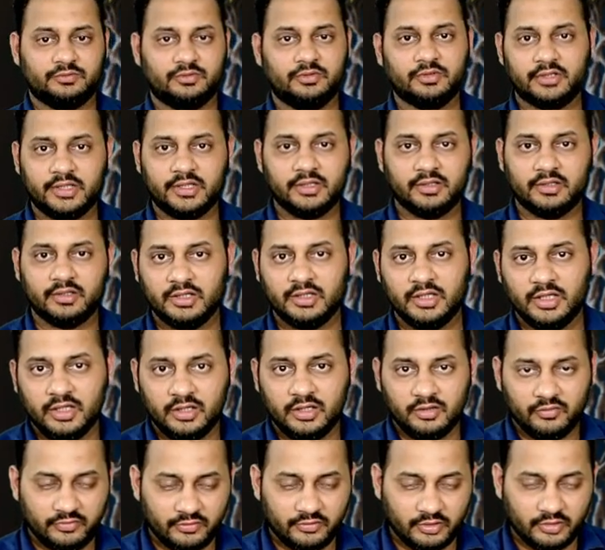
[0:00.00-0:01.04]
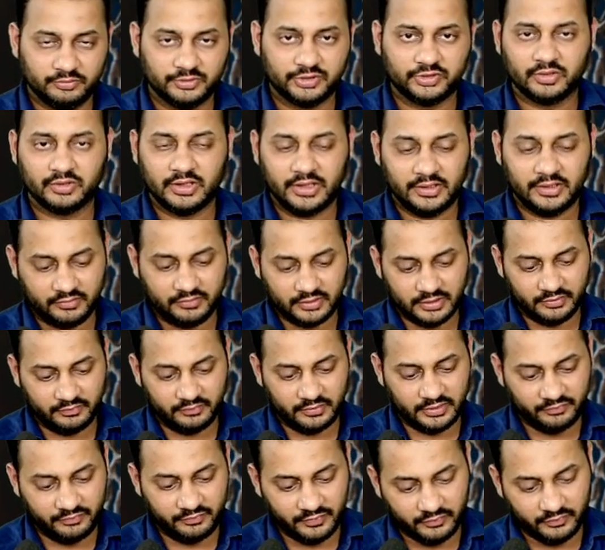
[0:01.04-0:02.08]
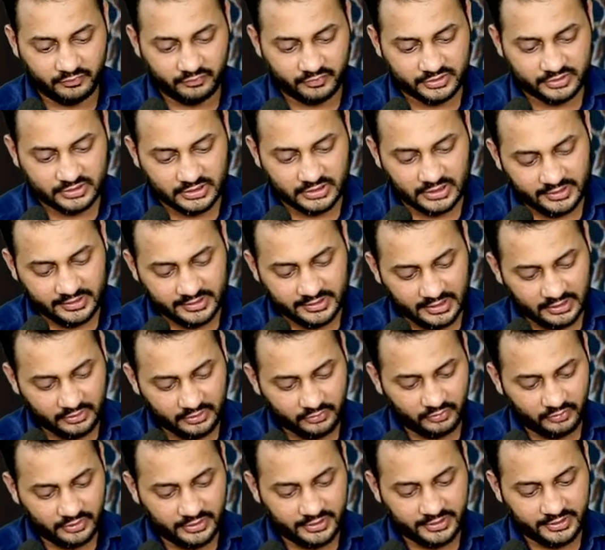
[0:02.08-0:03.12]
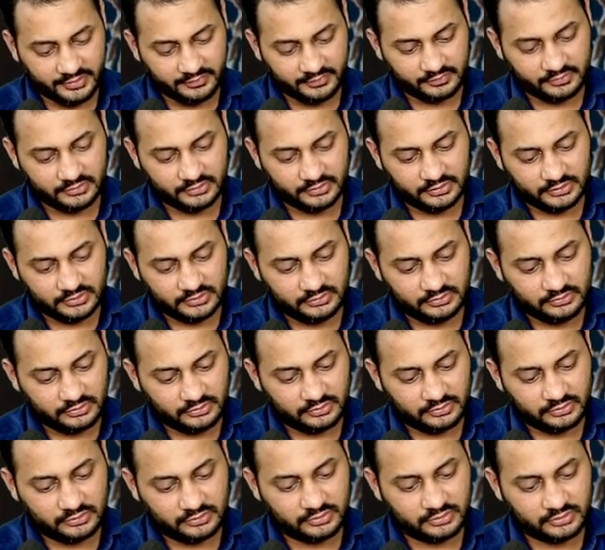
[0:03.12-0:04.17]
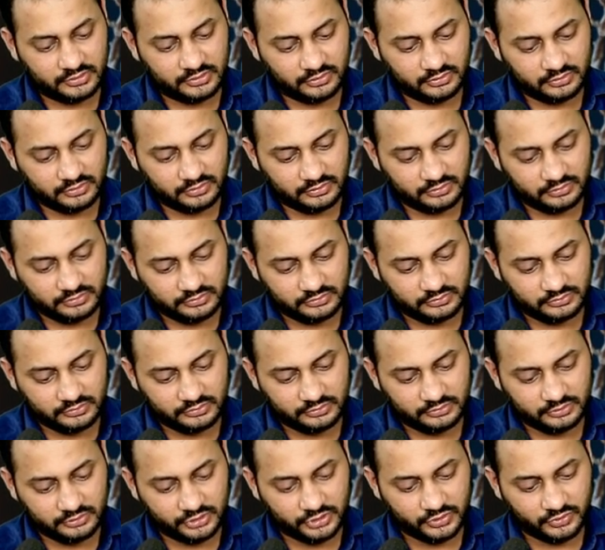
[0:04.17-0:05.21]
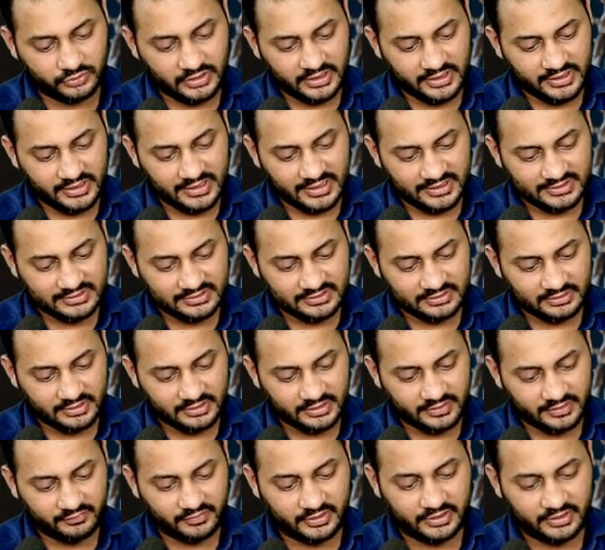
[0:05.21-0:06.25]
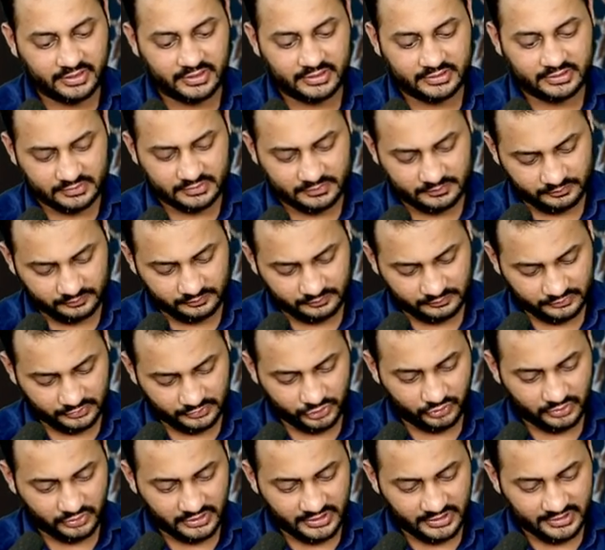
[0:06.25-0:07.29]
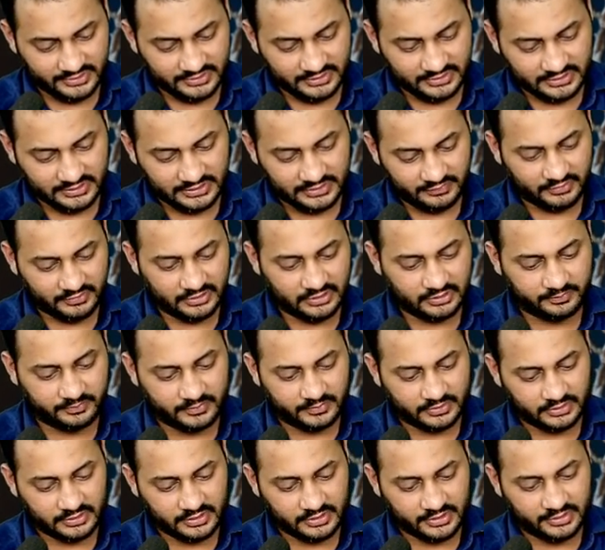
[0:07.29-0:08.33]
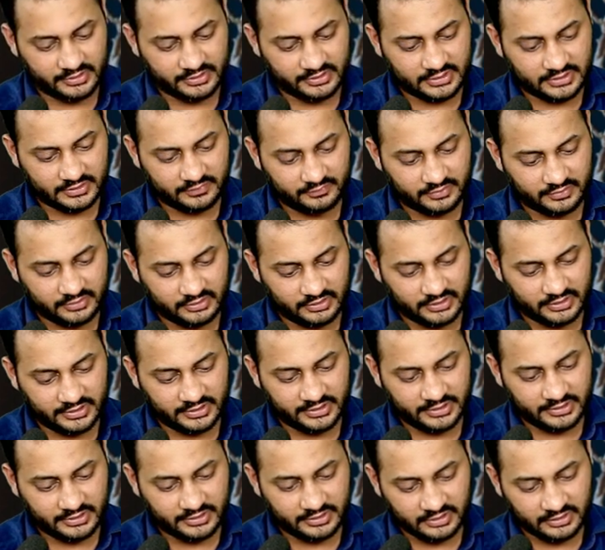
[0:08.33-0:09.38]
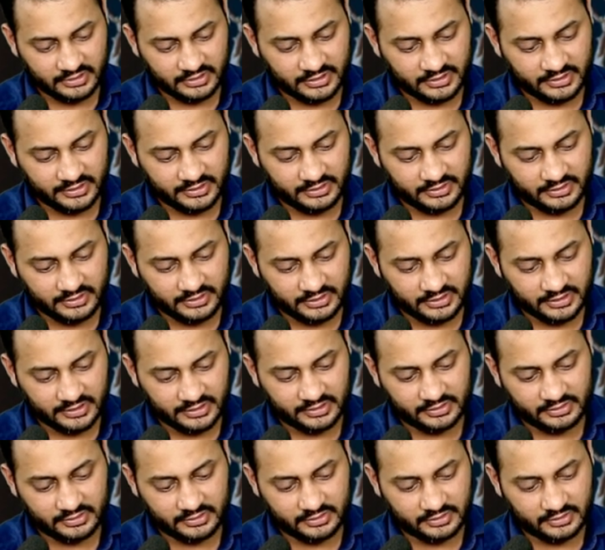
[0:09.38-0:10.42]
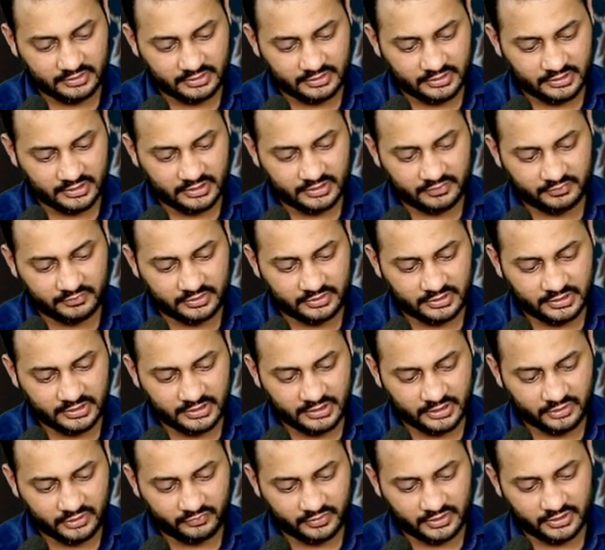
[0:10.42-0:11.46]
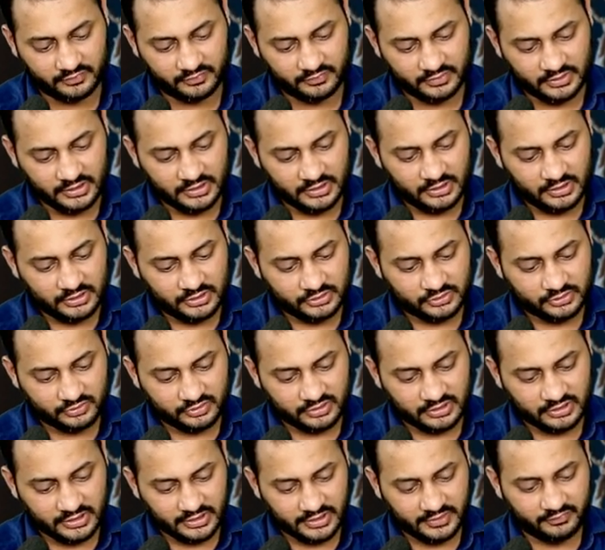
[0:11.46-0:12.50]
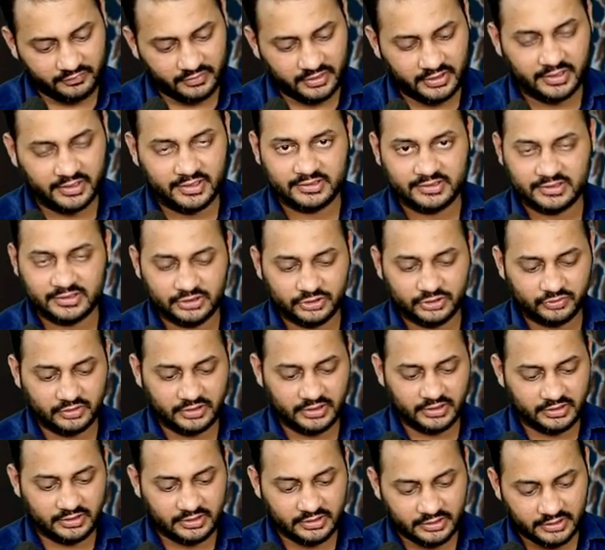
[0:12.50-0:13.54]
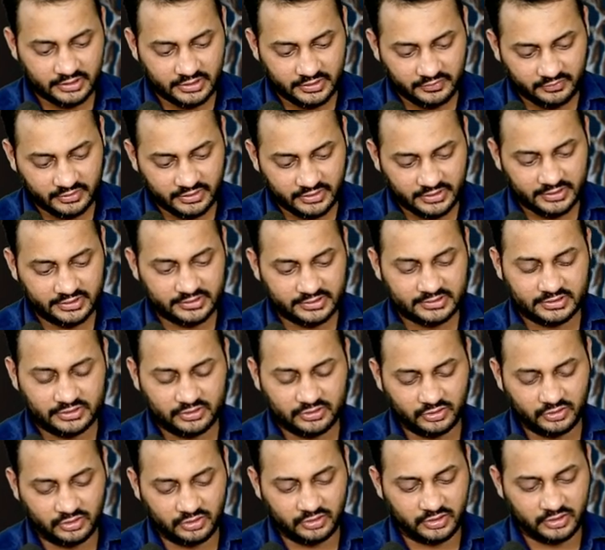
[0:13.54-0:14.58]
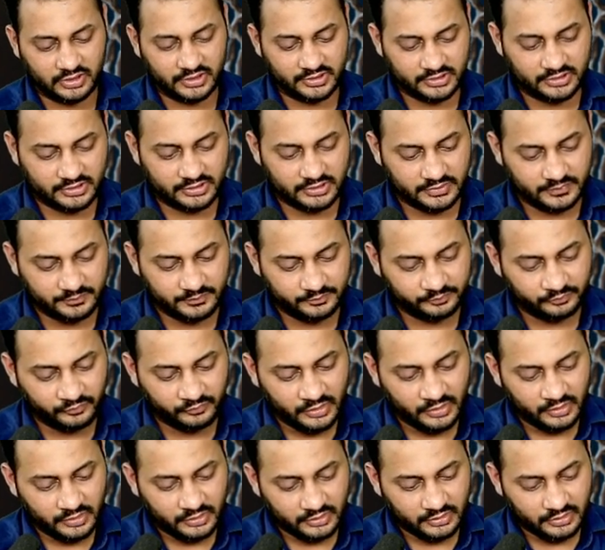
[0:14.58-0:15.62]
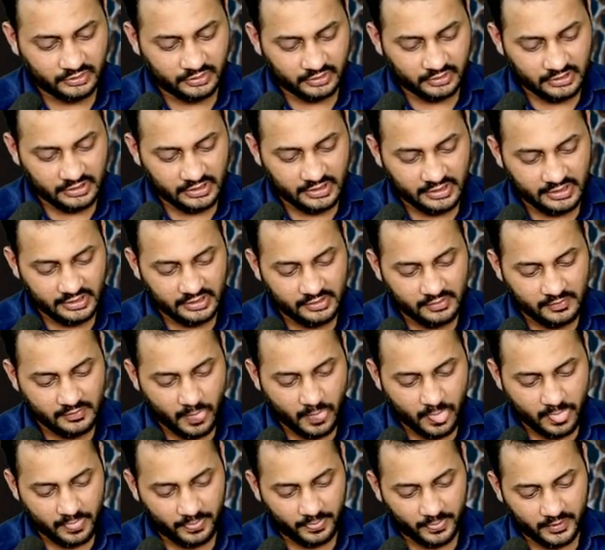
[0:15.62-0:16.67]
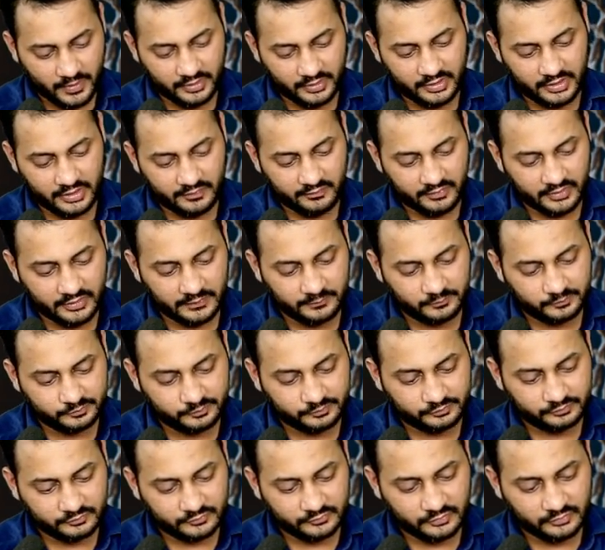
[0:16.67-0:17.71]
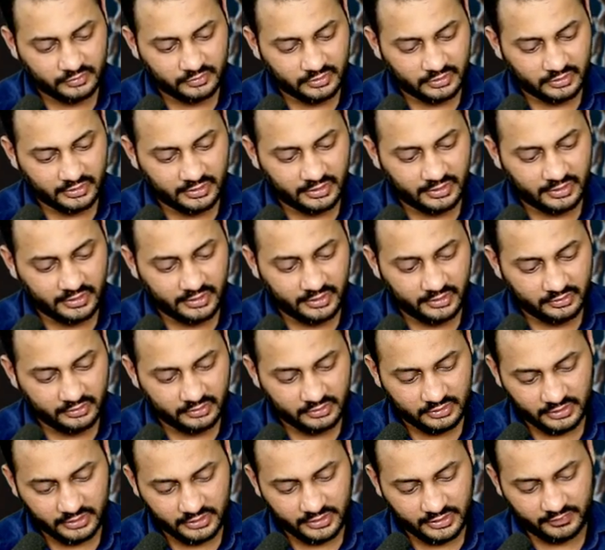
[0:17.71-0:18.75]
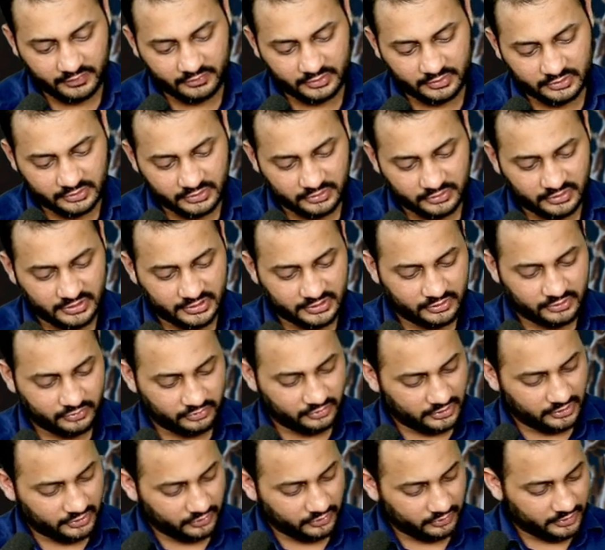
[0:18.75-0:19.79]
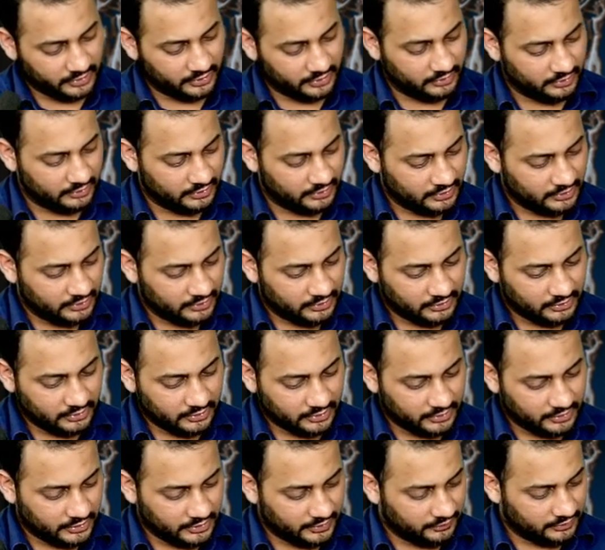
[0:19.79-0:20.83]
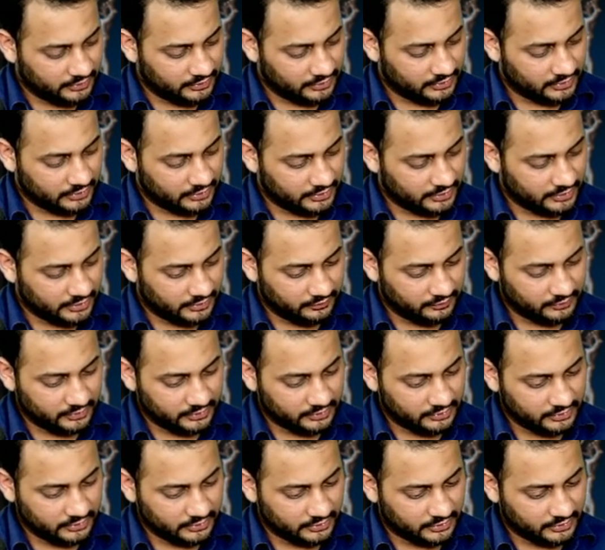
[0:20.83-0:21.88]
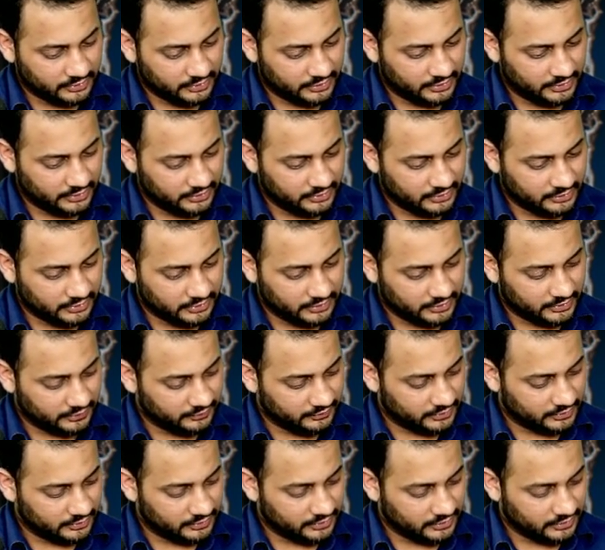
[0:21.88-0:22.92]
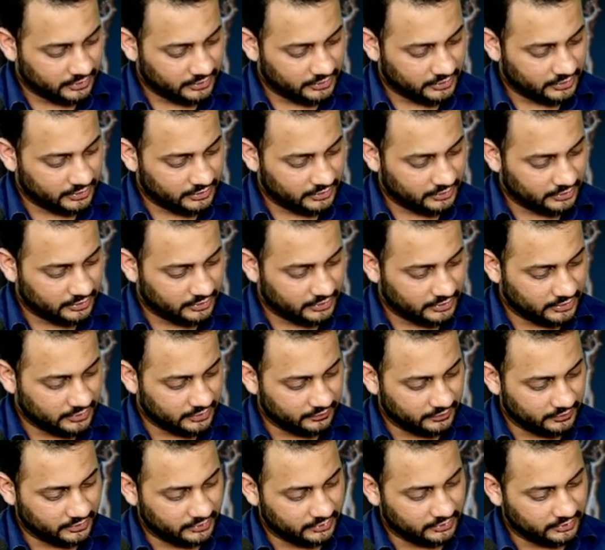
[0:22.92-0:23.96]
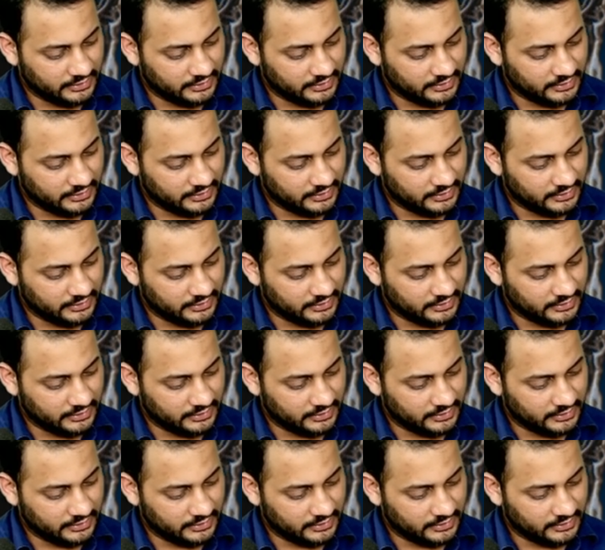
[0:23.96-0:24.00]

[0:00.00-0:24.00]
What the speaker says: Okay, from July 1 if we start calculating, so July has 31 days. July is the 7th month, right? 7, 8, 9, 10, 11 and 12. So 31 days in July, 31 days in August, 30, 31, 30, 31. So let's do the total. 31, 31, 30, 31, 30, 31.